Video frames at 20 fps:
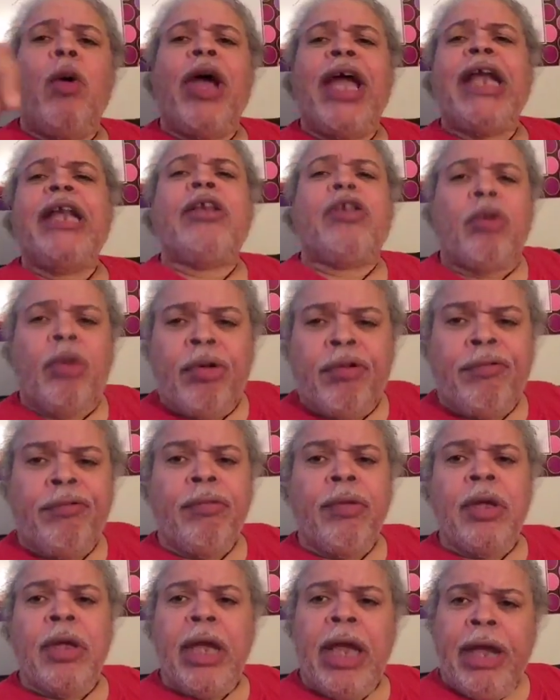into an
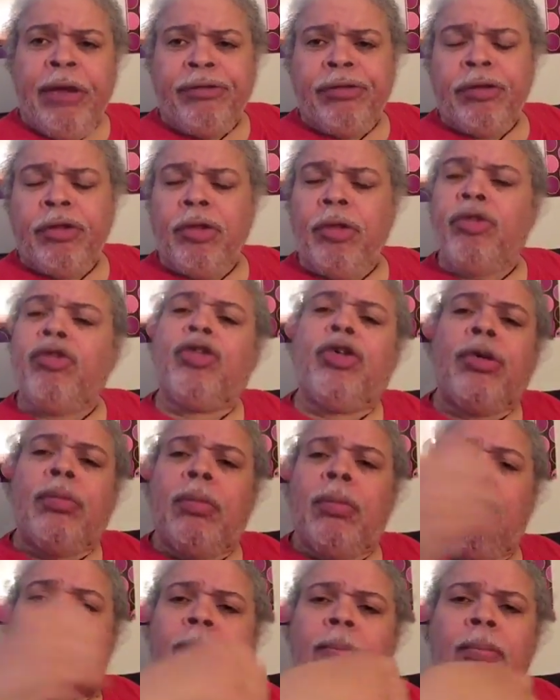institution
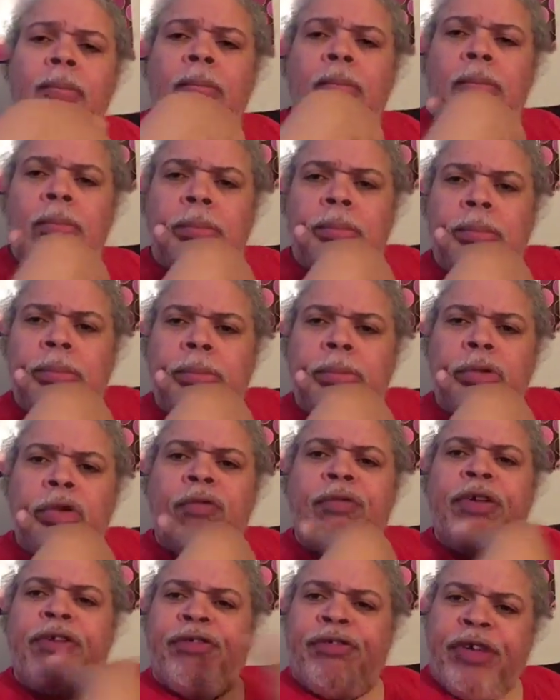to
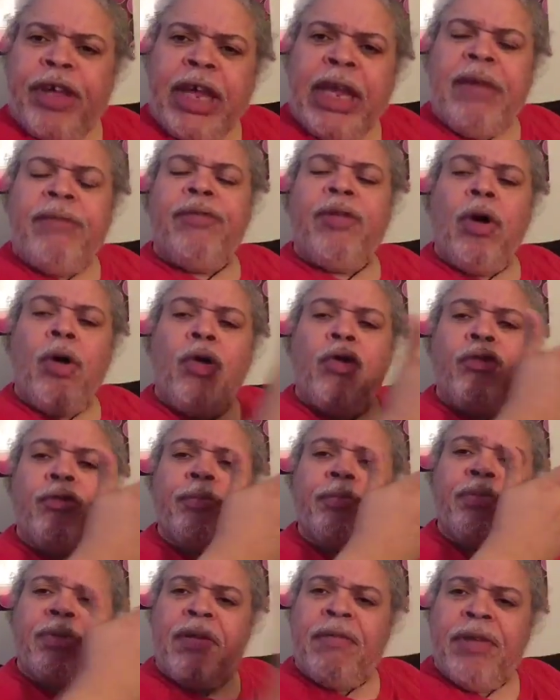receive those
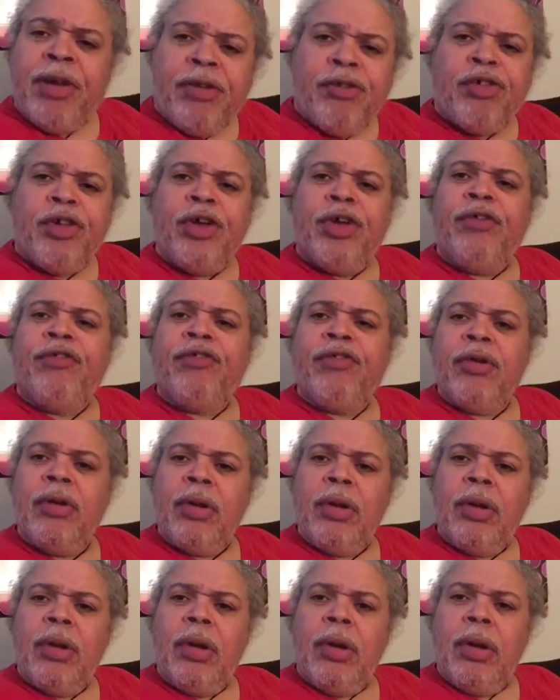privileges
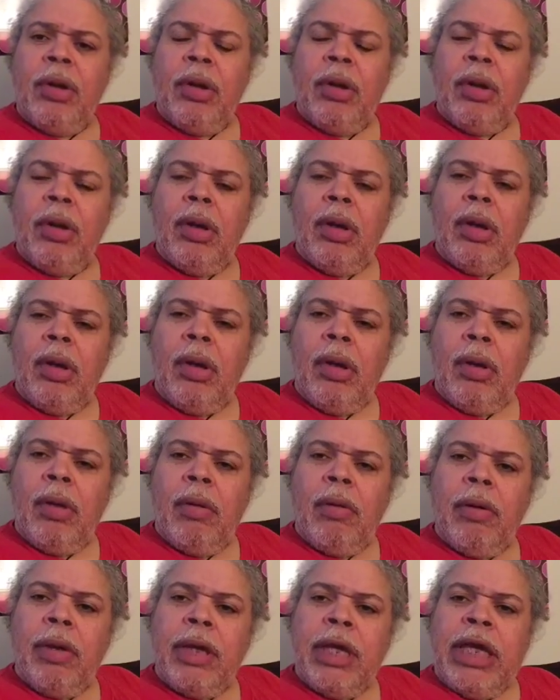
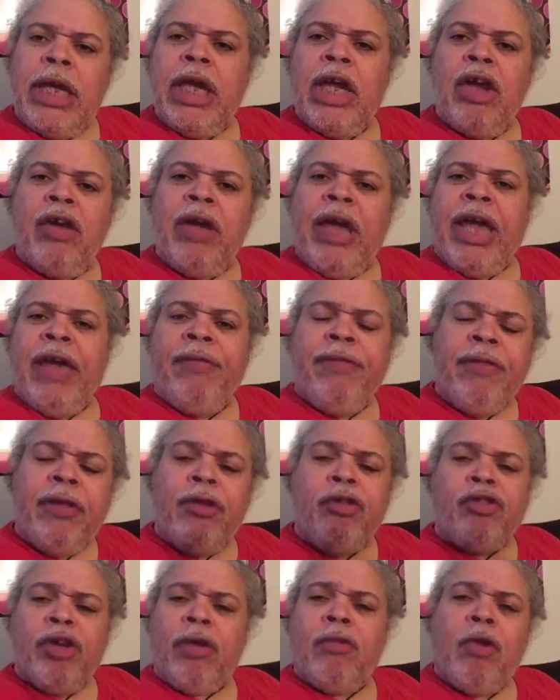here in the
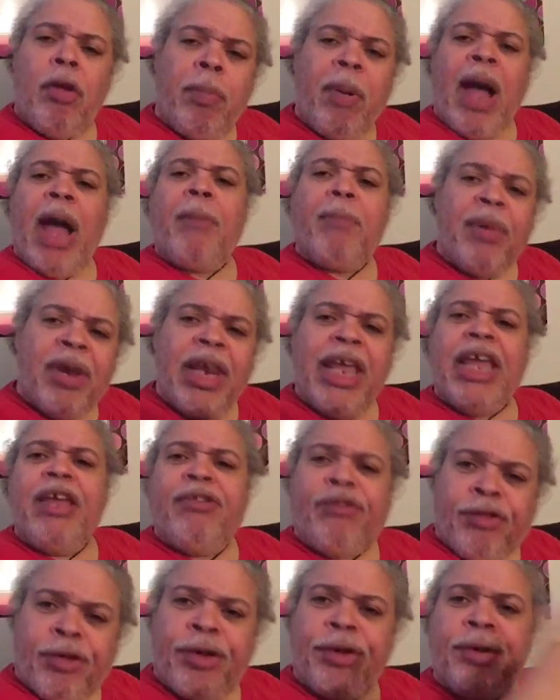general
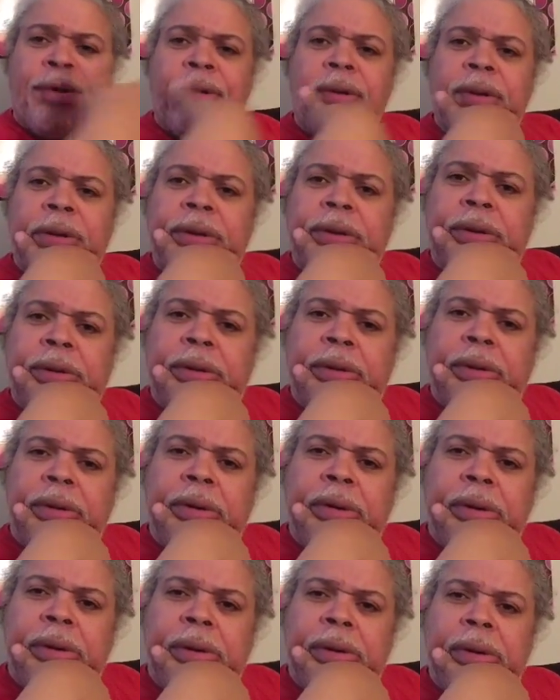population
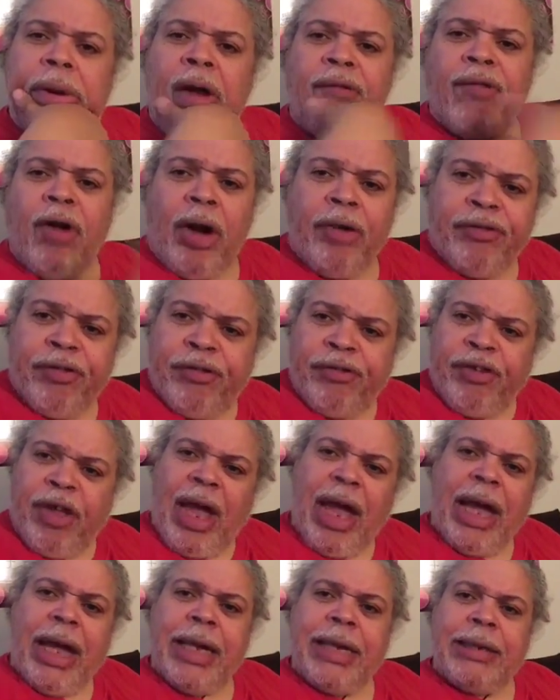of our
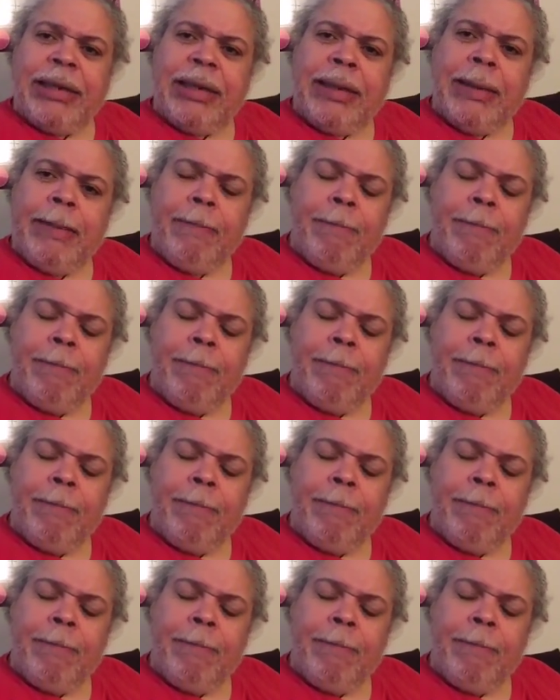society.